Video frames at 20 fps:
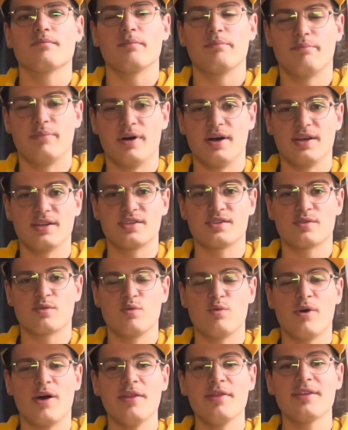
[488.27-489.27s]
But
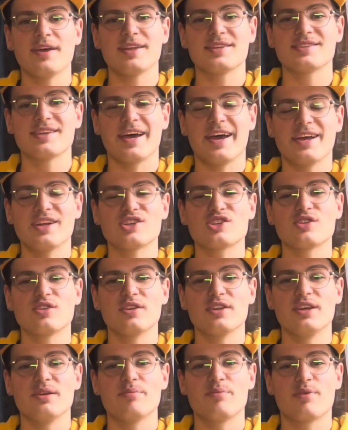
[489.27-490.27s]
one that's
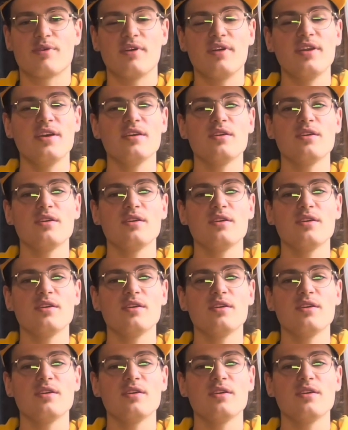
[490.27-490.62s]
actually pretty